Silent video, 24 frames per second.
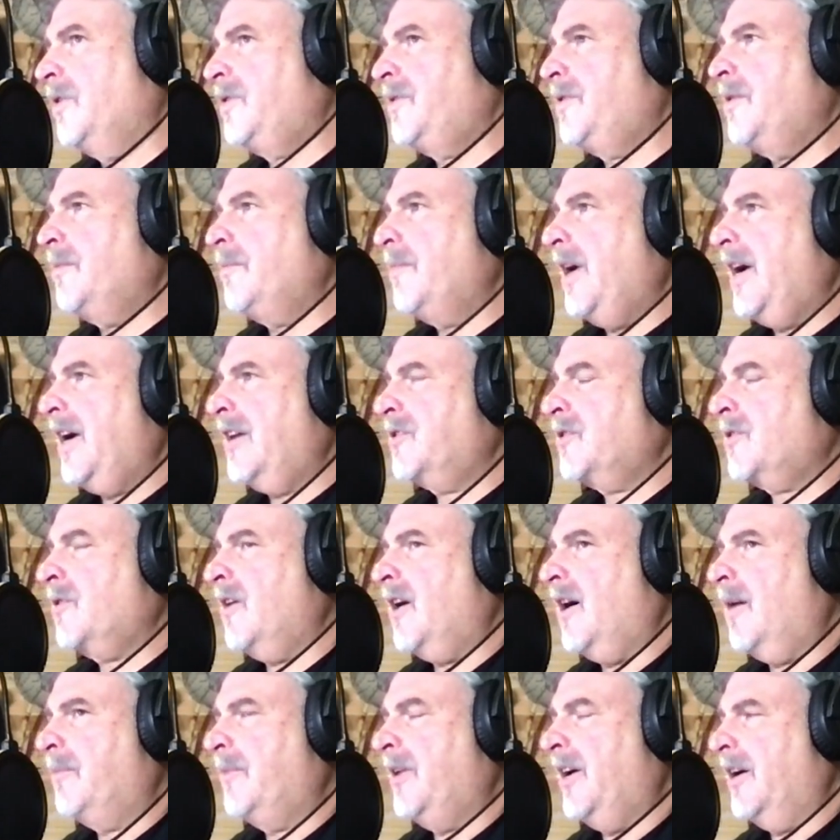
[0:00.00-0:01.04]
What's the mass
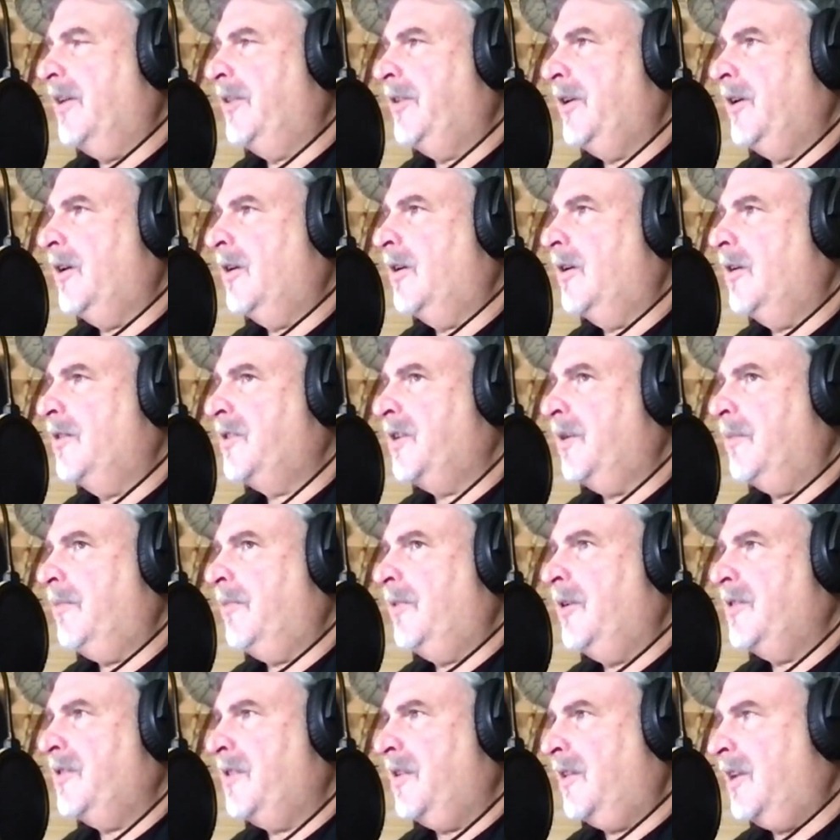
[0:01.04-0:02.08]
crop down there? Is
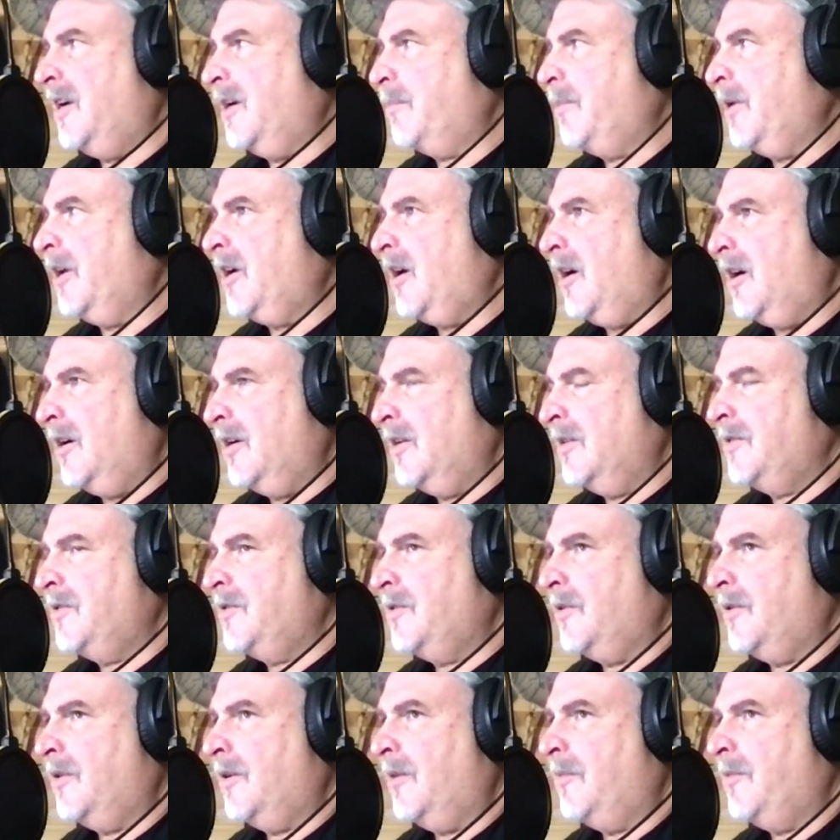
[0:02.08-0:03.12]
it like pecans,
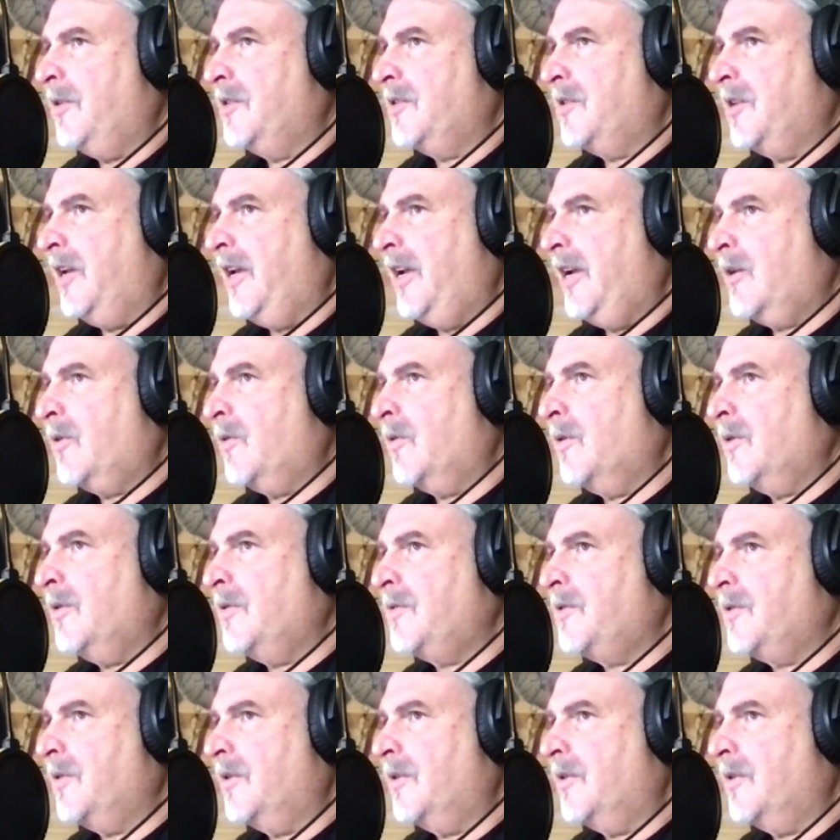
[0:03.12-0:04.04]
or is it acorns?